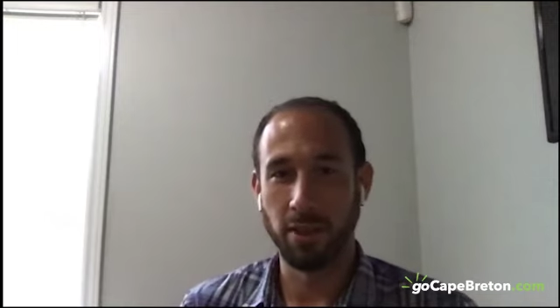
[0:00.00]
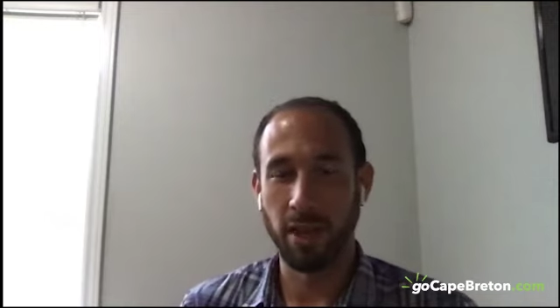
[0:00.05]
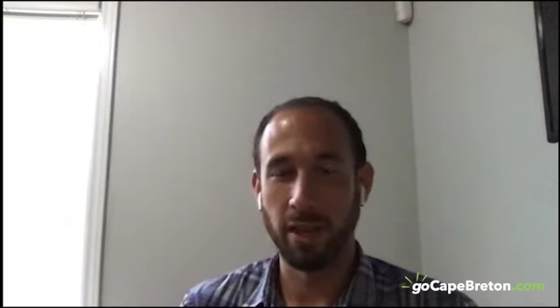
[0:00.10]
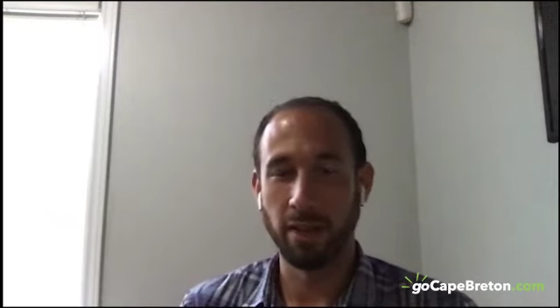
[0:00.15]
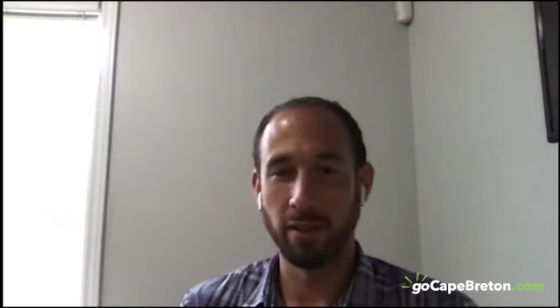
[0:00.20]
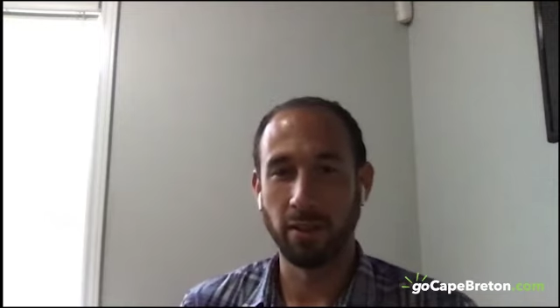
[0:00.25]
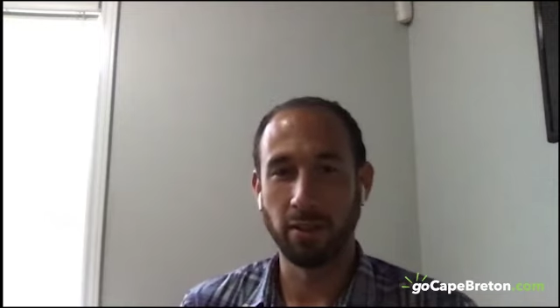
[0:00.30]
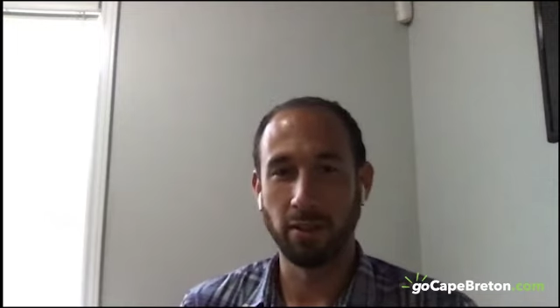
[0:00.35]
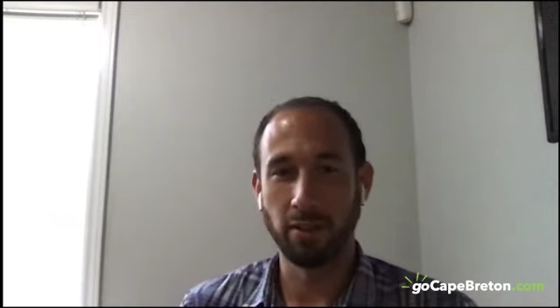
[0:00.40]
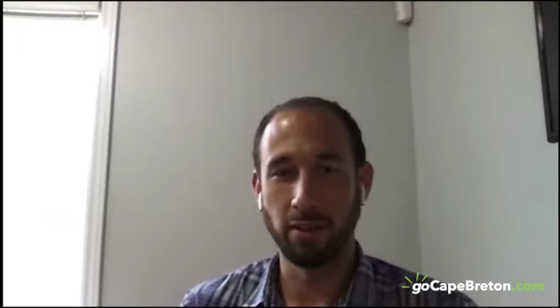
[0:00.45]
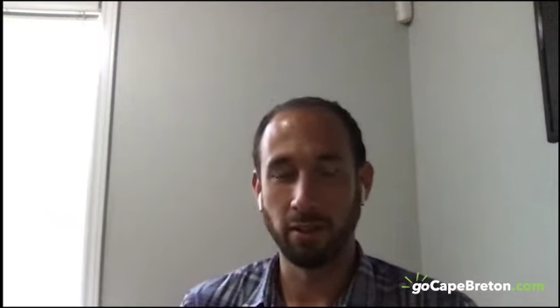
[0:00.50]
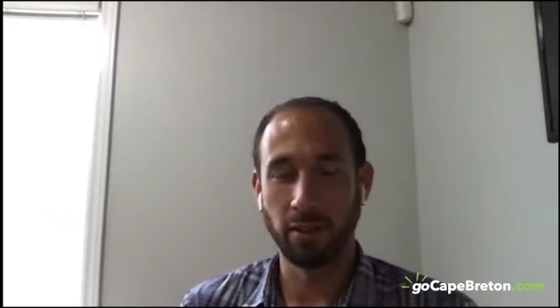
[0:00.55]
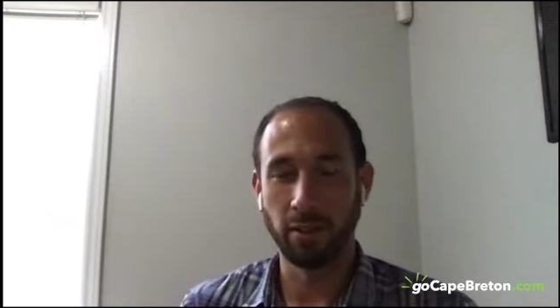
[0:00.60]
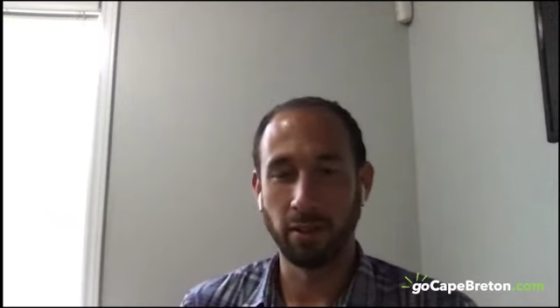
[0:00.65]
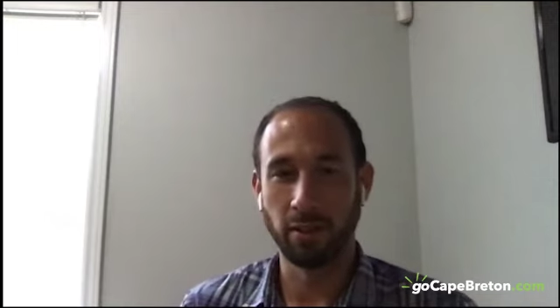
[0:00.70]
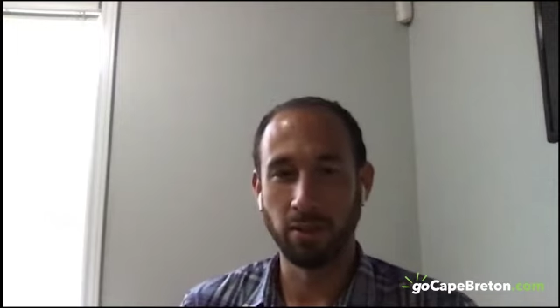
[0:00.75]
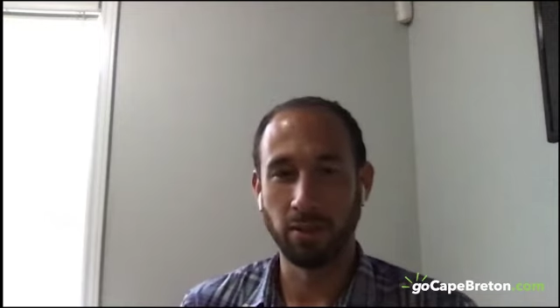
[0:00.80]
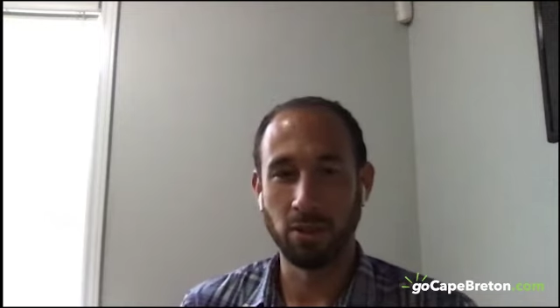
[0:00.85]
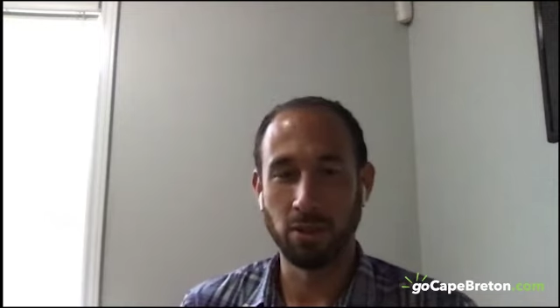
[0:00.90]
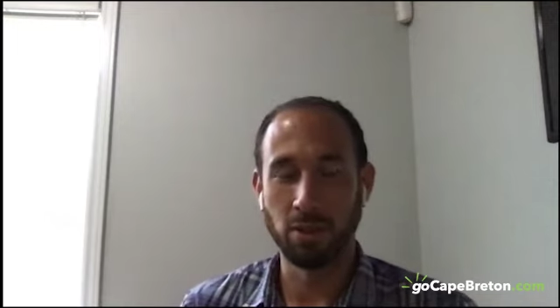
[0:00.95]
that
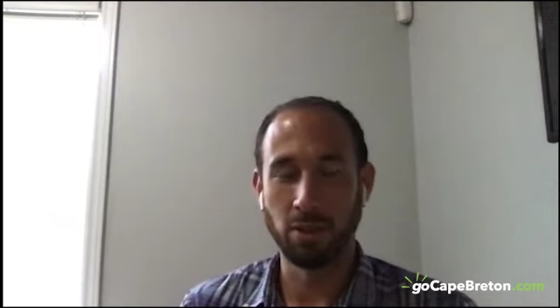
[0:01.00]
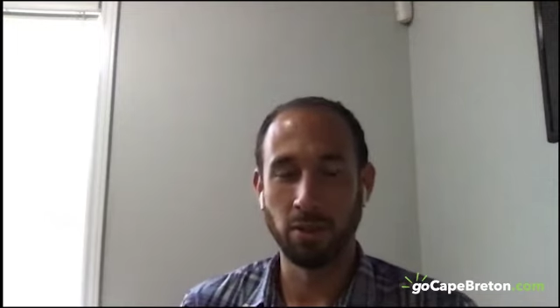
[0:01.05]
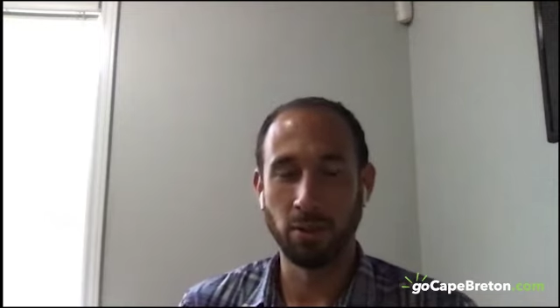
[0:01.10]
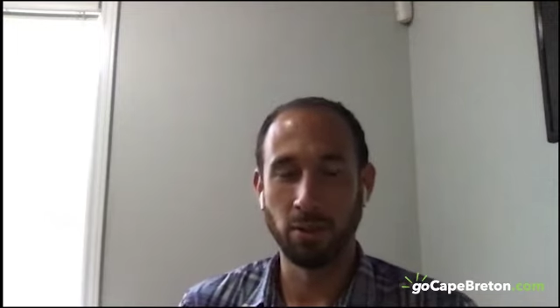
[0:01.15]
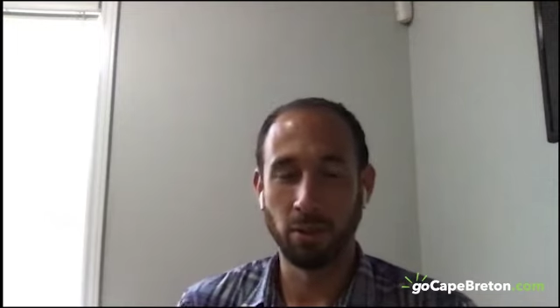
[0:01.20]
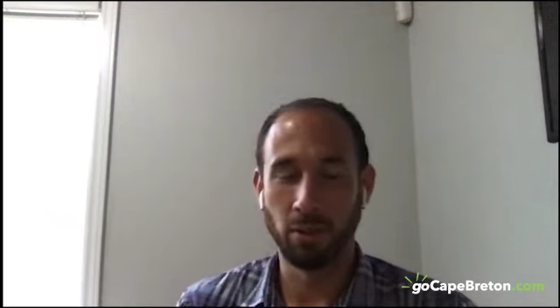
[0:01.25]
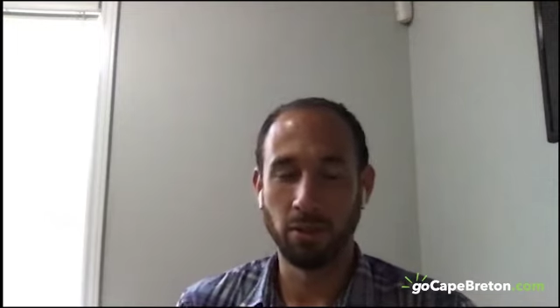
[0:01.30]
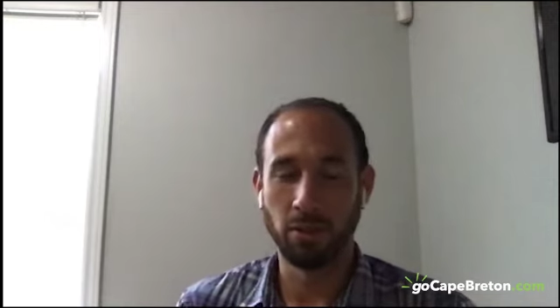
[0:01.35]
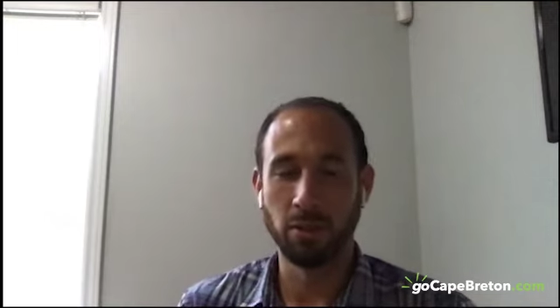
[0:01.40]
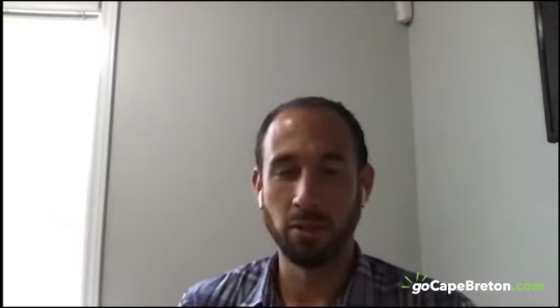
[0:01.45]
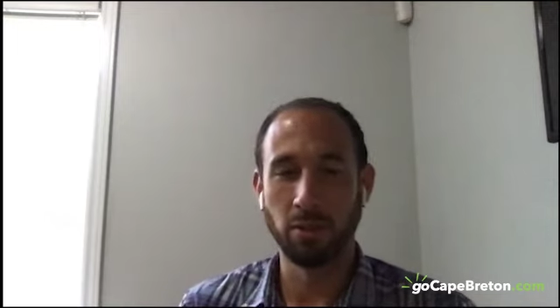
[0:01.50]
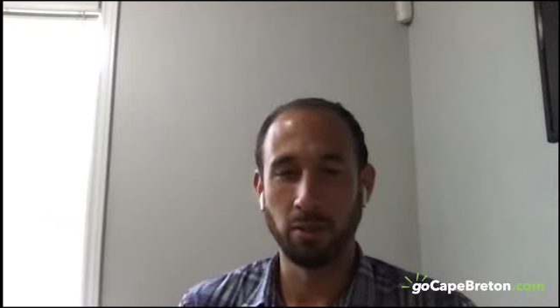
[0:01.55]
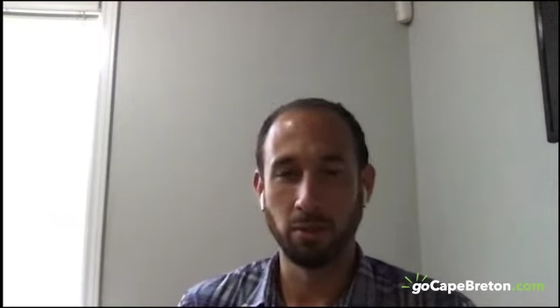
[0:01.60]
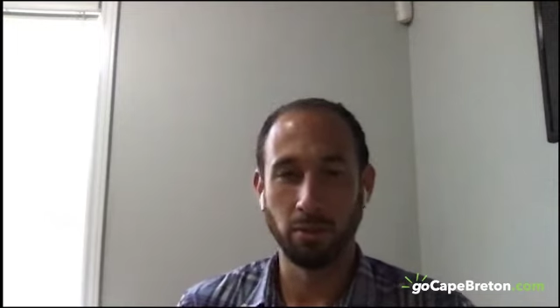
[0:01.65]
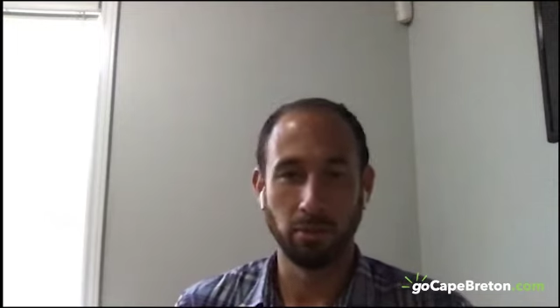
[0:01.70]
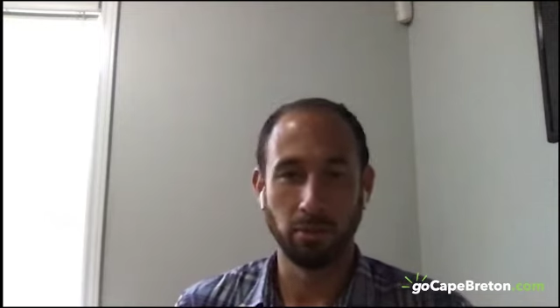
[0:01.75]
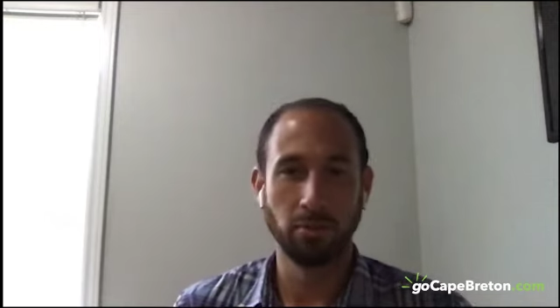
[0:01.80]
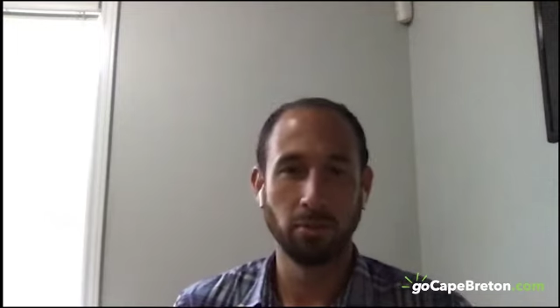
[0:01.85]
uh, just in order to